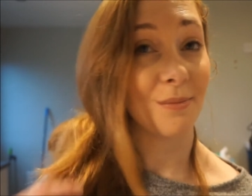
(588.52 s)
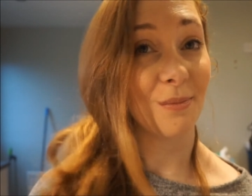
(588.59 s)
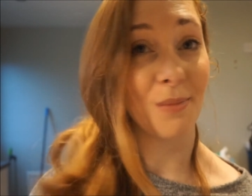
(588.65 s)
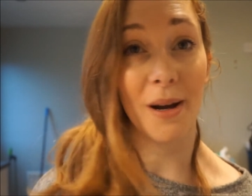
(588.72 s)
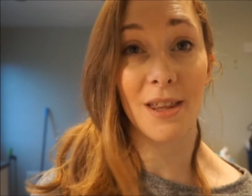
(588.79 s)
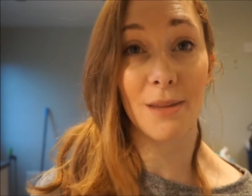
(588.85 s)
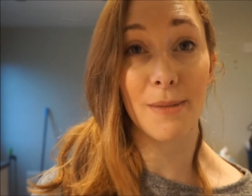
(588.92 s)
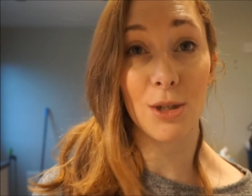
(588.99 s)

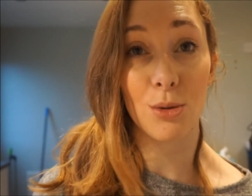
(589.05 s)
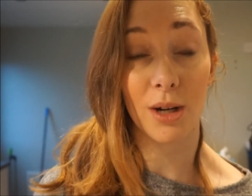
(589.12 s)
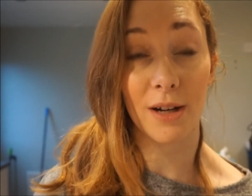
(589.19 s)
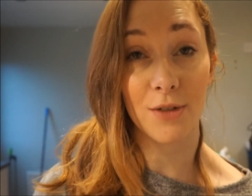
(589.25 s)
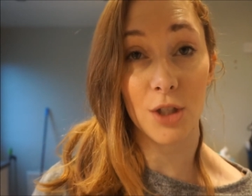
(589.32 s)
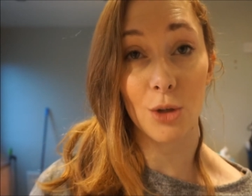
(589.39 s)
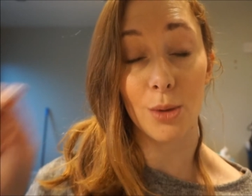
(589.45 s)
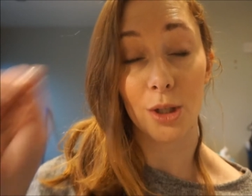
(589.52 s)
by the
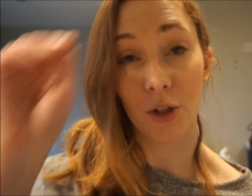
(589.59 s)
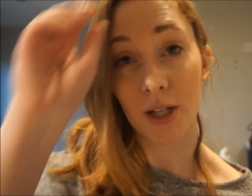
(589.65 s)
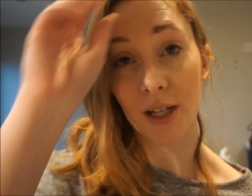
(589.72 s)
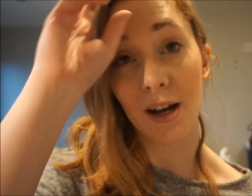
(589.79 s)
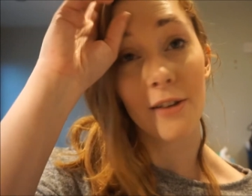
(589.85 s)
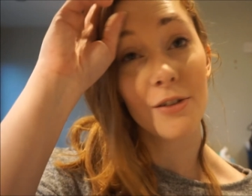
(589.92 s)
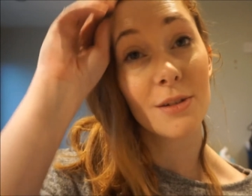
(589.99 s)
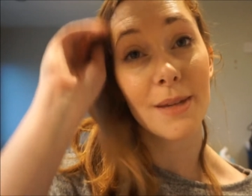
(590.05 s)
midwives who were looking
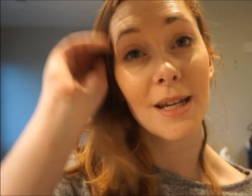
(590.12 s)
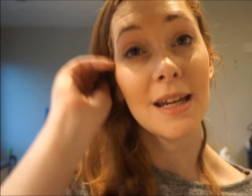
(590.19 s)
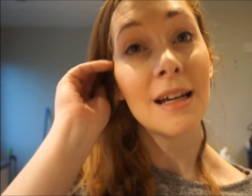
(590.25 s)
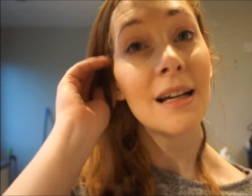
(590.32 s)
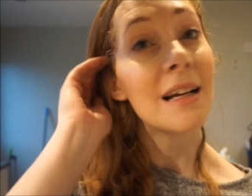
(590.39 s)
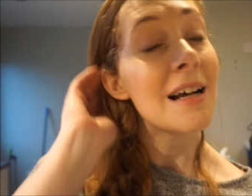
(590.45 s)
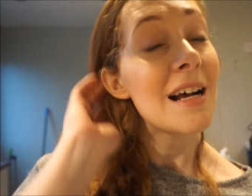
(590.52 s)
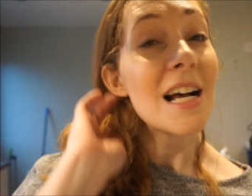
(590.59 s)
after me,
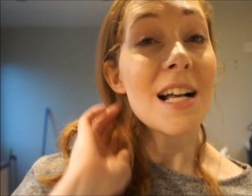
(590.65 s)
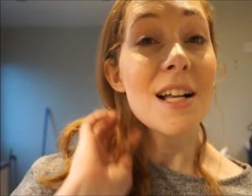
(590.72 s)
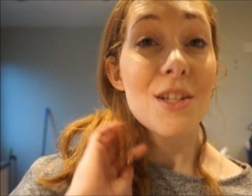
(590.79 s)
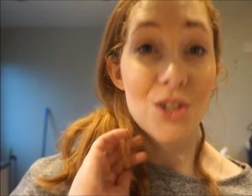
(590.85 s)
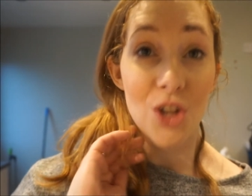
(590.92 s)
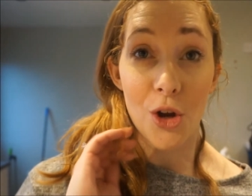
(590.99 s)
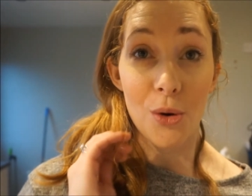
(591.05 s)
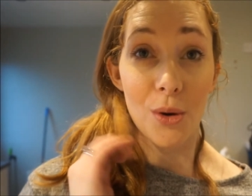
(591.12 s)

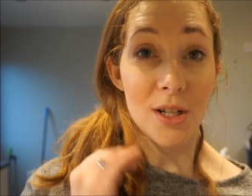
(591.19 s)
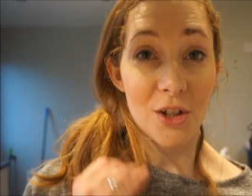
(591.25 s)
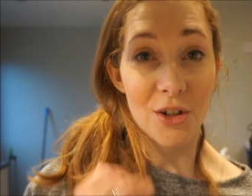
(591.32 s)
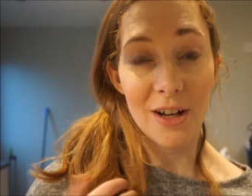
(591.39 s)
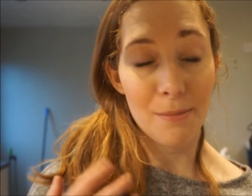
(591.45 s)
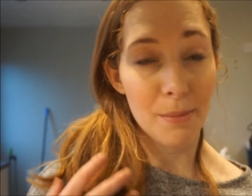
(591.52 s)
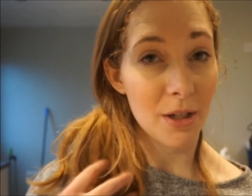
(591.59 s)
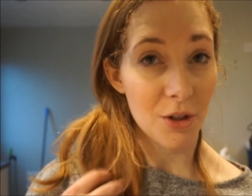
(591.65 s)
so I don't
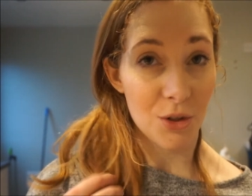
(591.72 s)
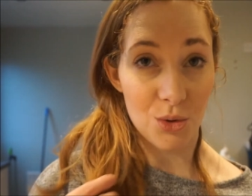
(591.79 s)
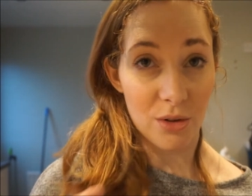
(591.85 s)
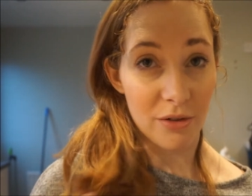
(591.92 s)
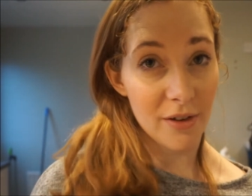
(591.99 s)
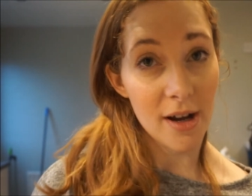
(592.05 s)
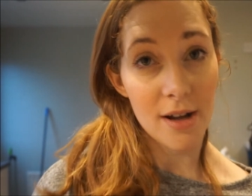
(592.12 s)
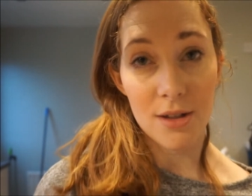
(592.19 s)
have my notes to
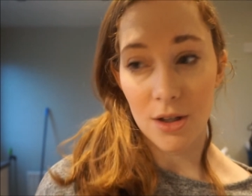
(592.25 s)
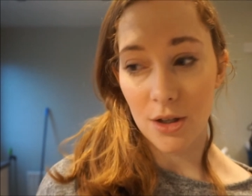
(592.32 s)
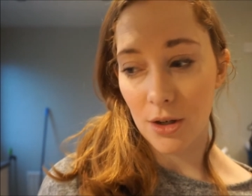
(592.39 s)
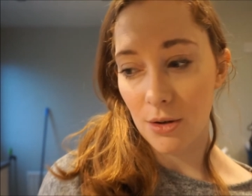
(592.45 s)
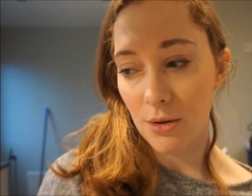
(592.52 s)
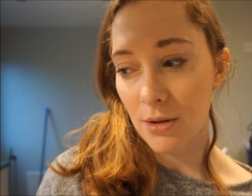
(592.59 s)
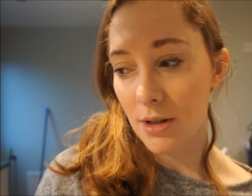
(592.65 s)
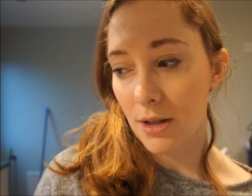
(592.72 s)
refer
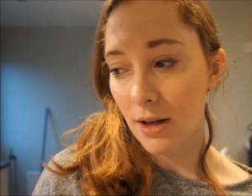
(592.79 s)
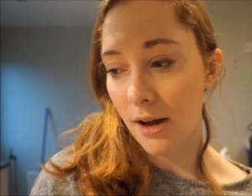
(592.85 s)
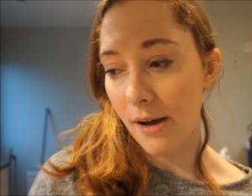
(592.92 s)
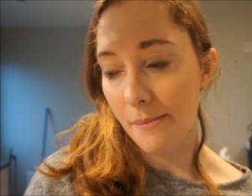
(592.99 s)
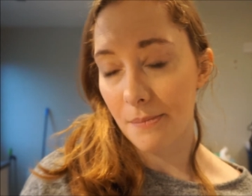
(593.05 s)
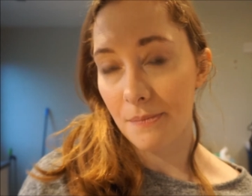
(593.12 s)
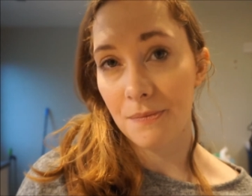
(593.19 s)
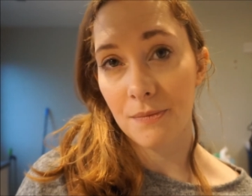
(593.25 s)
to,
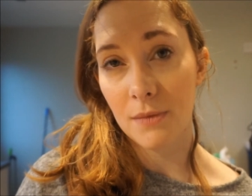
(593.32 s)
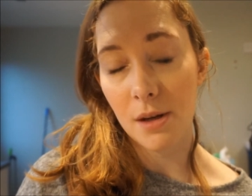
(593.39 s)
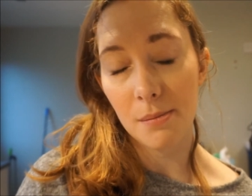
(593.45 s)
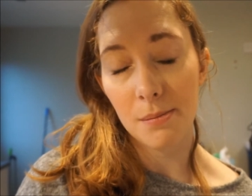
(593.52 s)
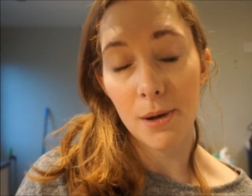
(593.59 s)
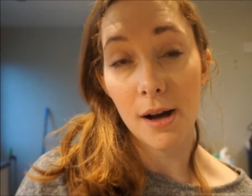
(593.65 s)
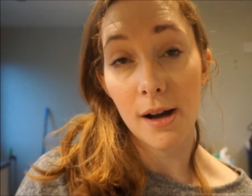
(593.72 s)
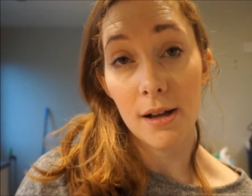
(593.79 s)

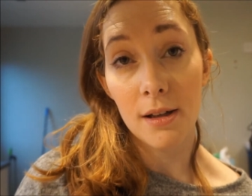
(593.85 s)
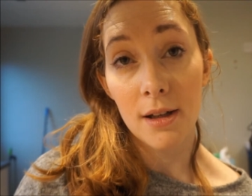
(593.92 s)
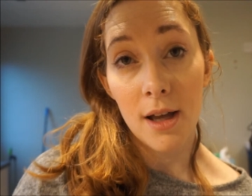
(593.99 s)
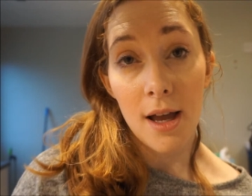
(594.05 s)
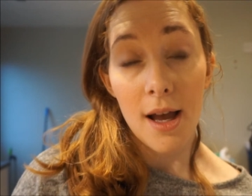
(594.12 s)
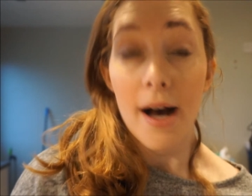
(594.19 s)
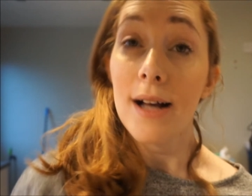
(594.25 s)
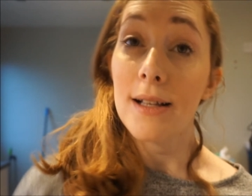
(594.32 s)
but
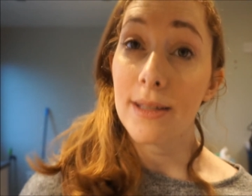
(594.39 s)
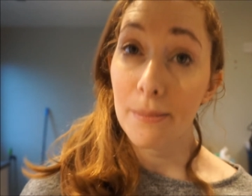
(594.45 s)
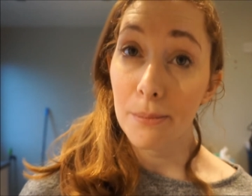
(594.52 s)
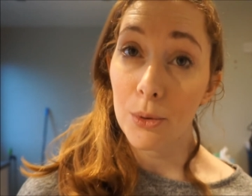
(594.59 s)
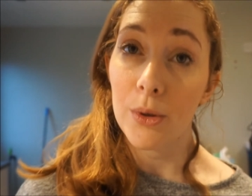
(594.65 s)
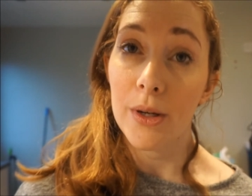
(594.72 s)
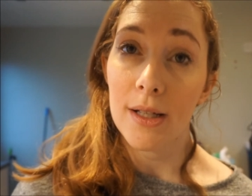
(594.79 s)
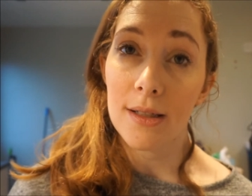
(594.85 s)
at some
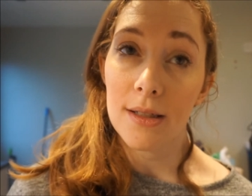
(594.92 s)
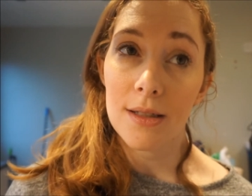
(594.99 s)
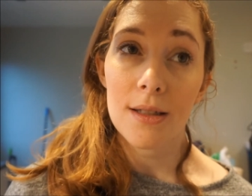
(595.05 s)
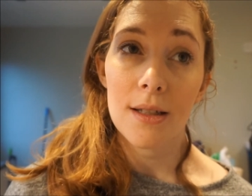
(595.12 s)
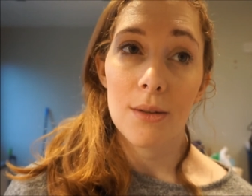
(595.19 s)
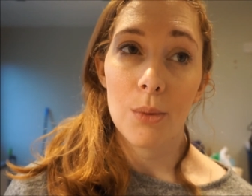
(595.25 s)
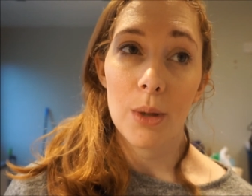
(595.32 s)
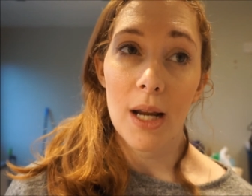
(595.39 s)
point
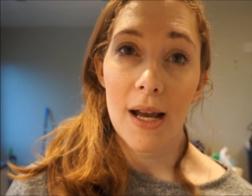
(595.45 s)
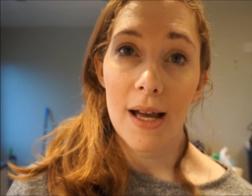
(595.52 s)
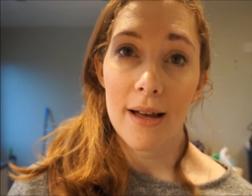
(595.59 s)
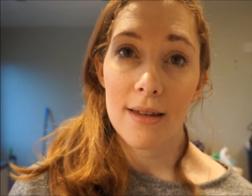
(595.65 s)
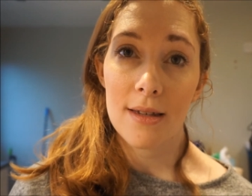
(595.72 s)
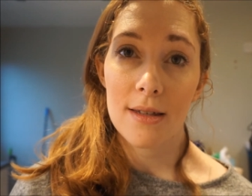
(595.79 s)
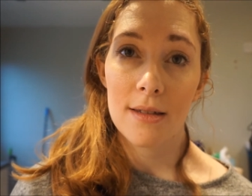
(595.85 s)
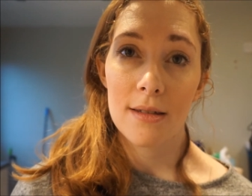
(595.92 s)
when I
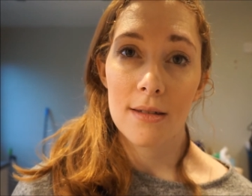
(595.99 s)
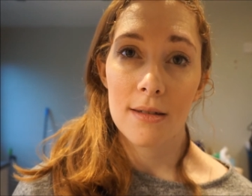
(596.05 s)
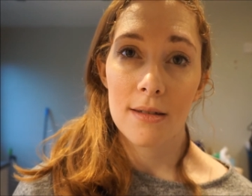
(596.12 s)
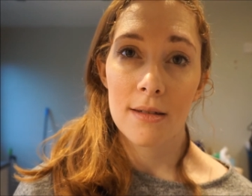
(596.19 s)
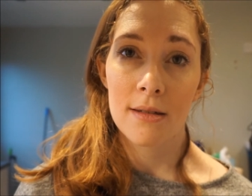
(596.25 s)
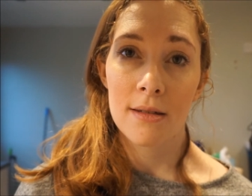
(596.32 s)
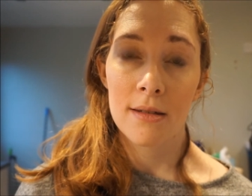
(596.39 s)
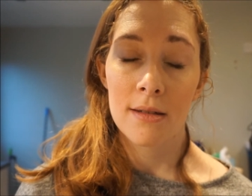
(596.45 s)
had
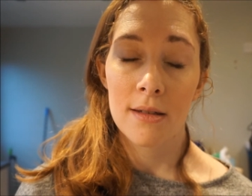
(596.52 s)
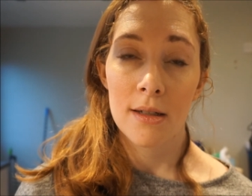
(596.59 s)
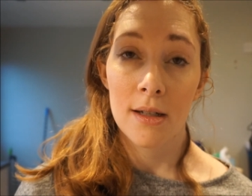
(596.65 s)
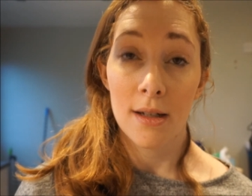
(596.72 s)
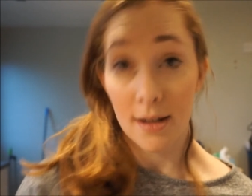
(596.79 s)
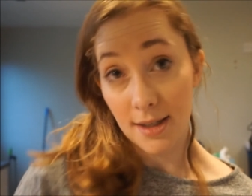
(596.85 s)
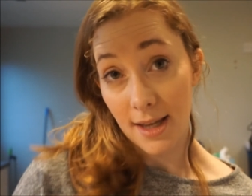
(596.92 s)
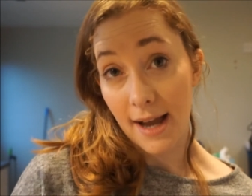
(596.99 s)

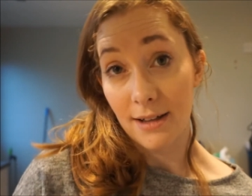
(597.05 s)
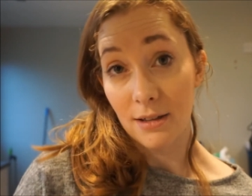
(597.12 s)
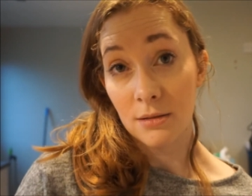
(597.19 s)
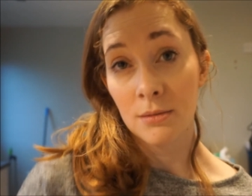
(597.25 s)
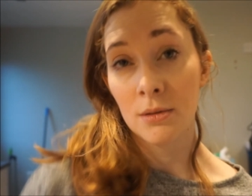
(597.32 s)
a scan,